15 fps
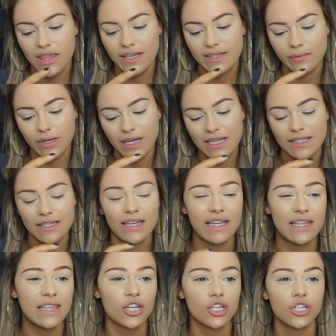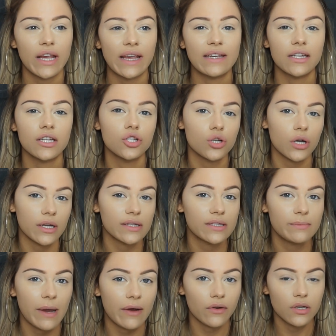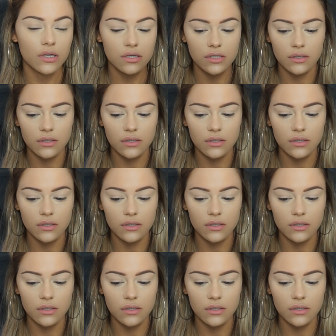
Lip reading: This one is in the shade Transparent.